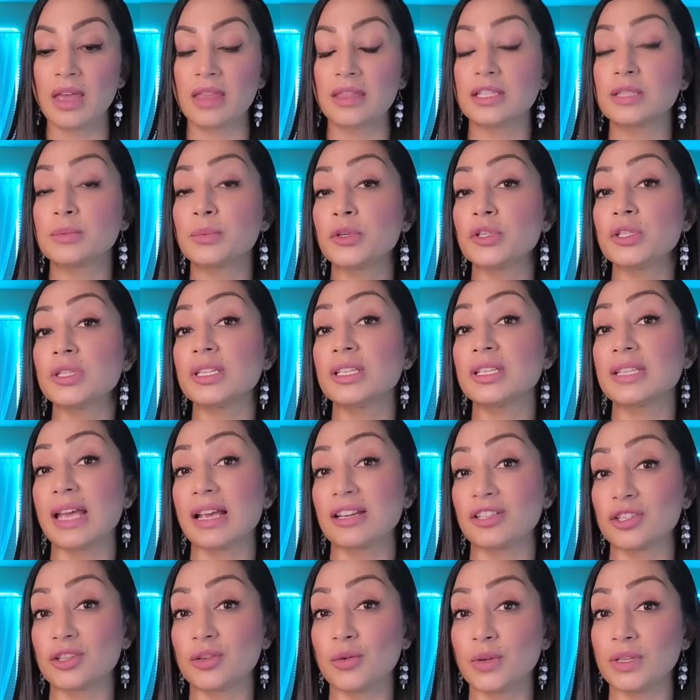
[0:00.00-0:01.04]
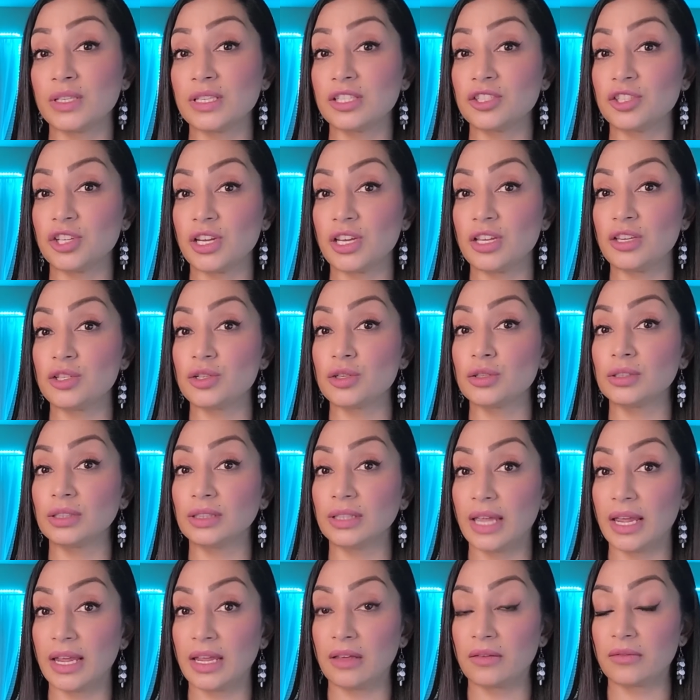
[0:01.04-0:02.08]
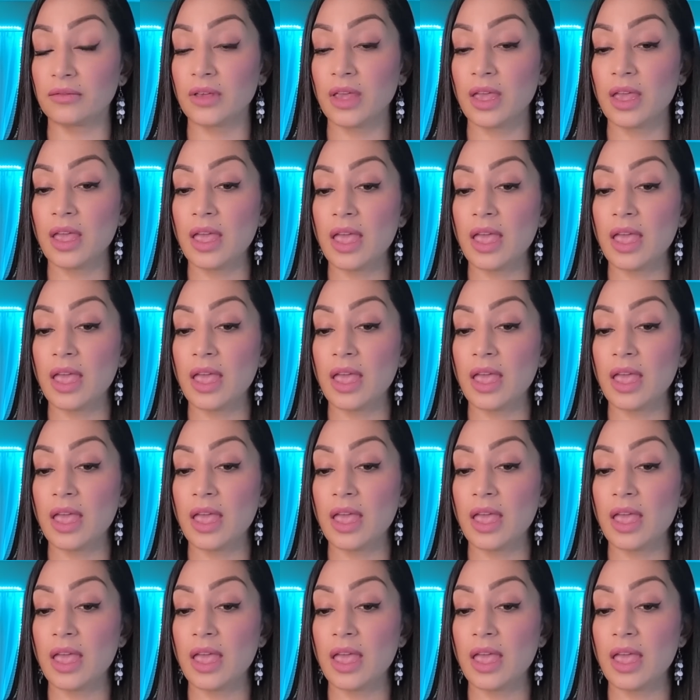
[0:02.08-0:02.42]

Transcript: This person is actually going to change your life.